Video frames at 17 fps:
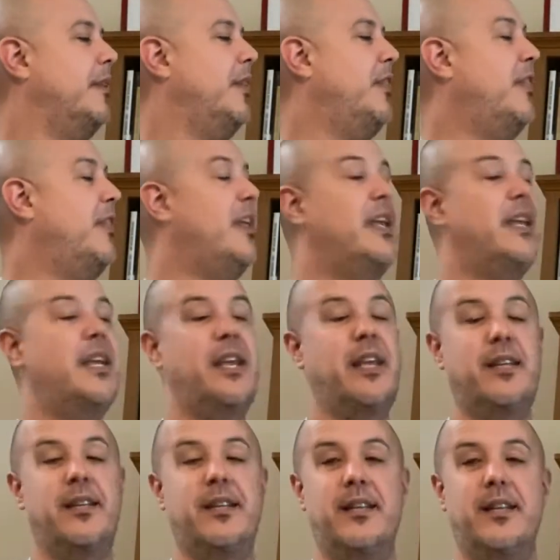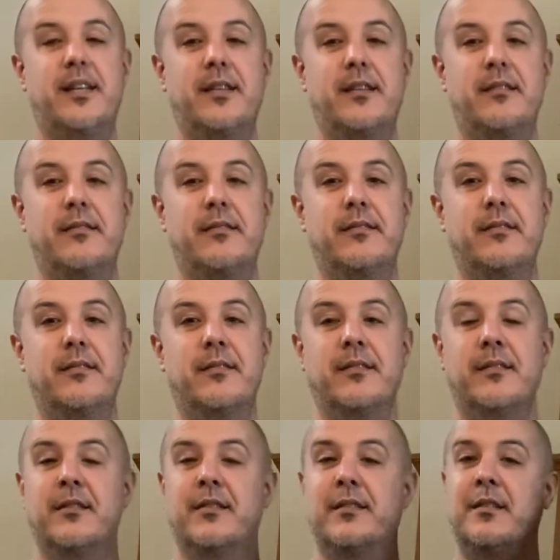The end.
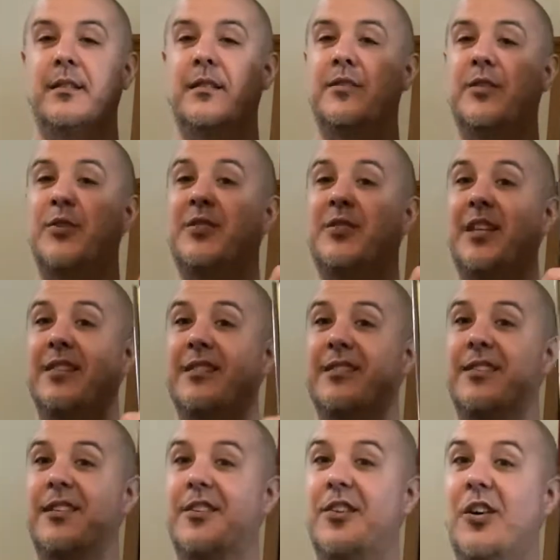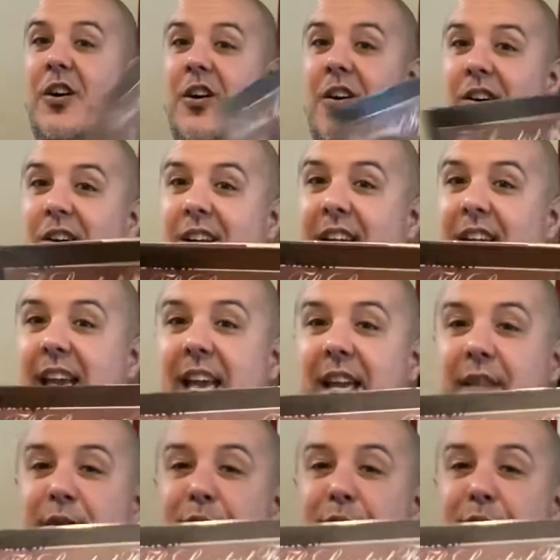So since the dog ate the